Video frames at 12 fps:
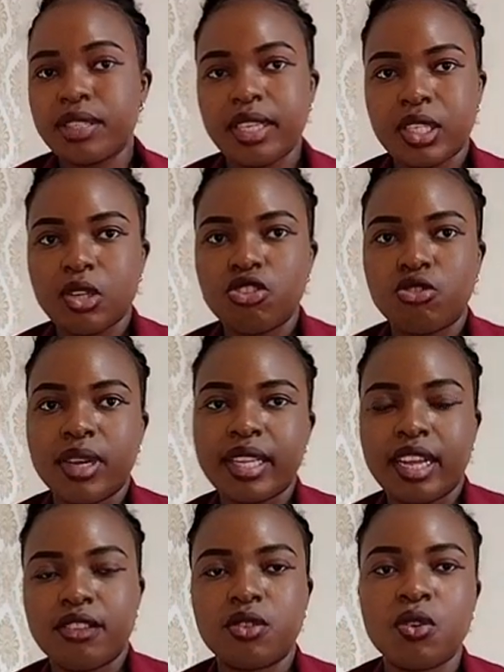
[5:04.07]
600,
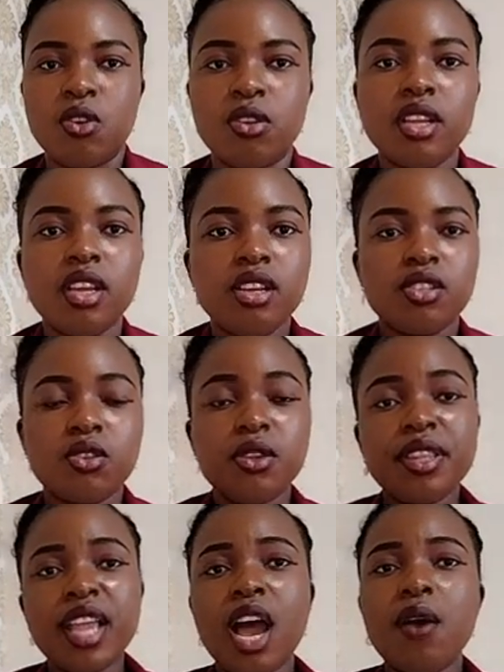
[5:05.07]
and so on. So
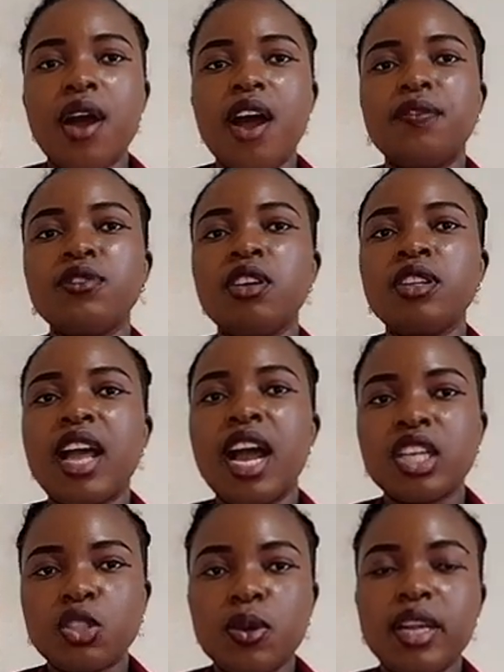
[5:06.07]
now I've not
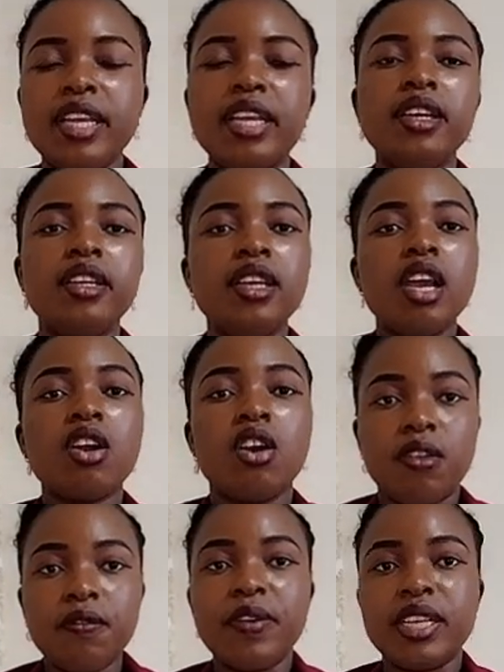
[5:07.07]
actually
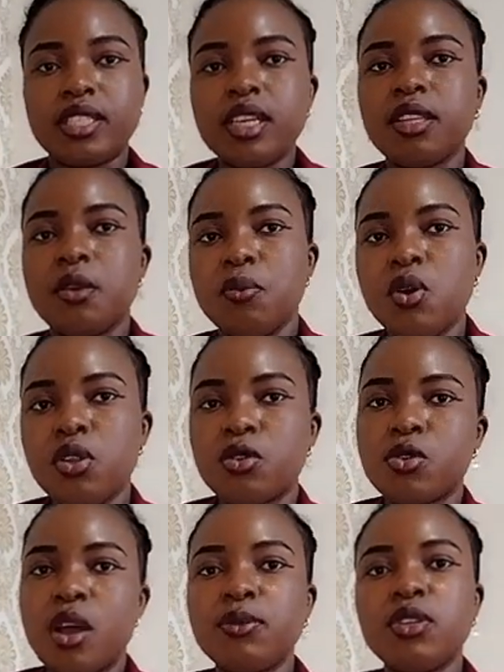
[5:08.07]
converted the money,
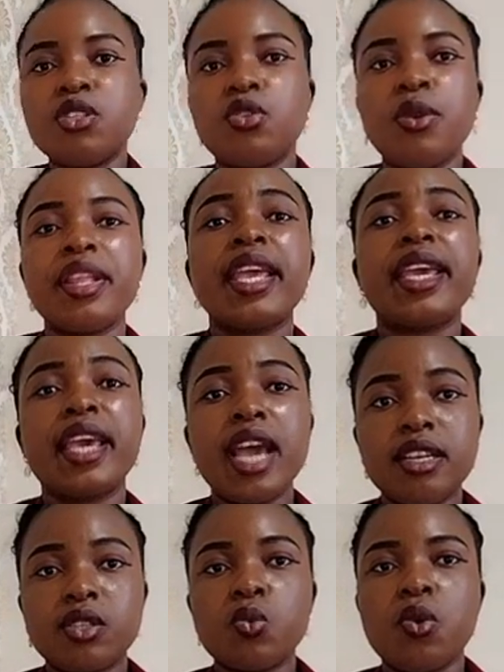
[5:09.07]
so I'm just doing a
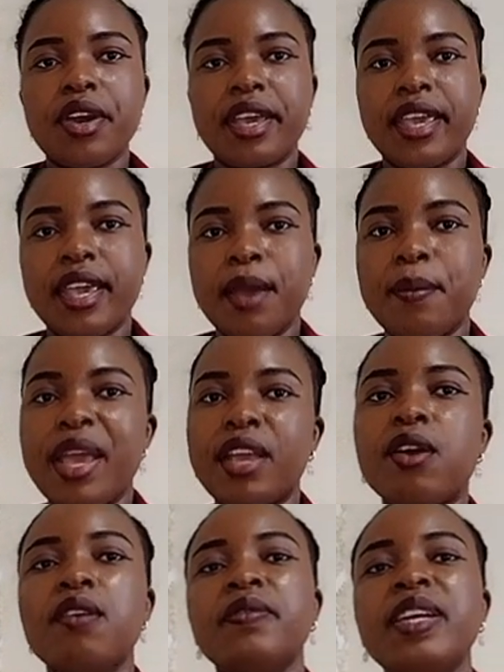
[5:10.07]
guesswork here by
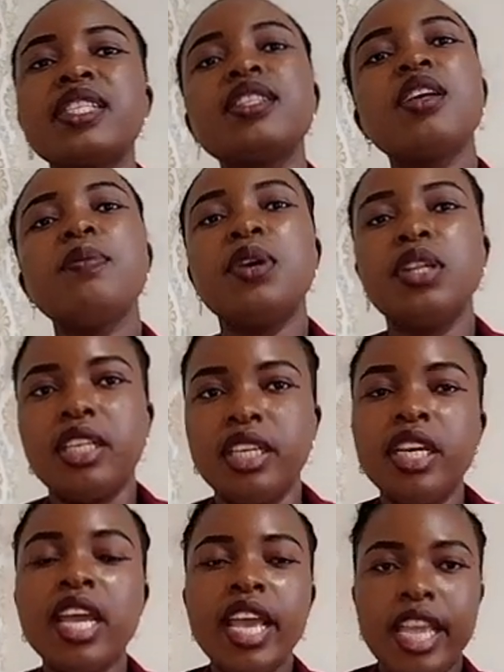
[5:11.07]
converting the
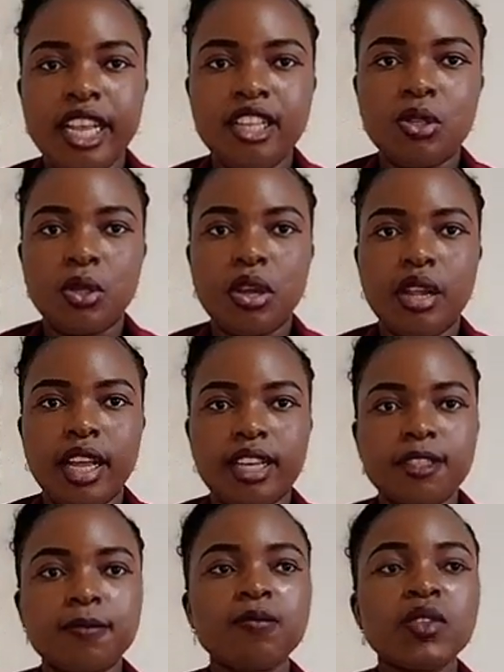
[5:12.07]
money into
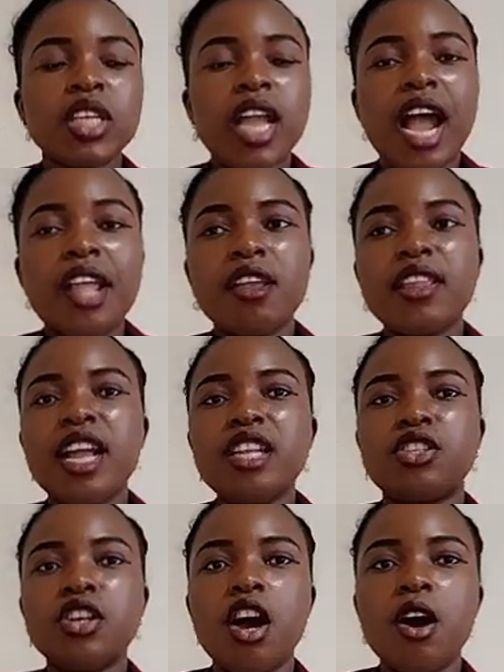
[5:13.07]
dollars. Another
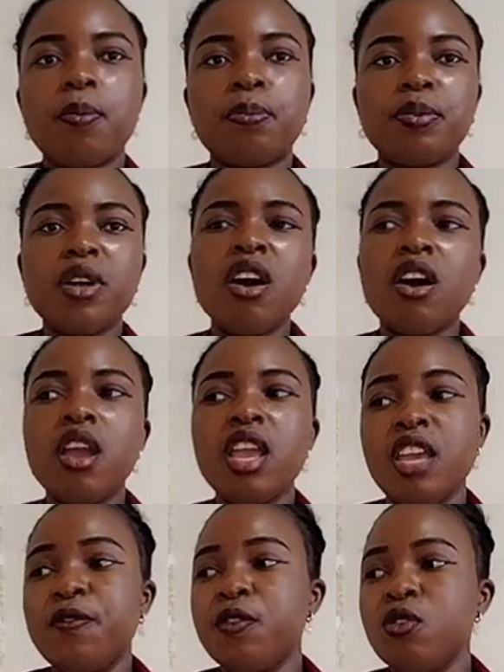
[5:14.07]
job,
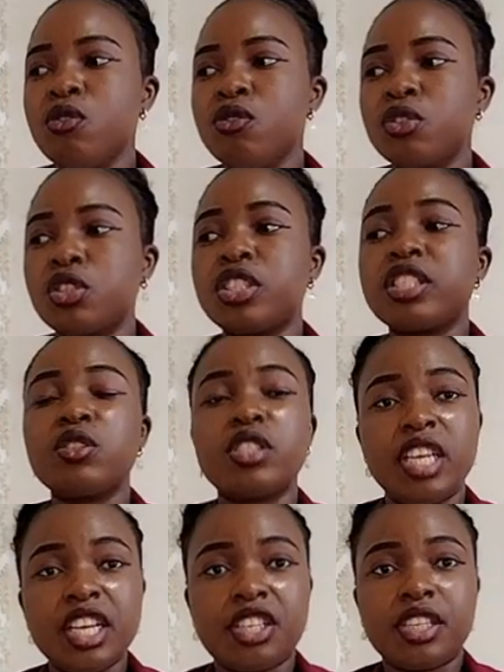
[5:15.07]
if you
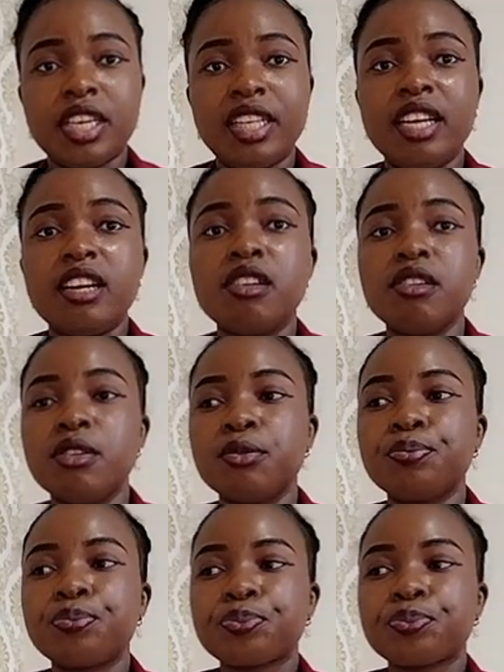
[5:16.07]
teach in an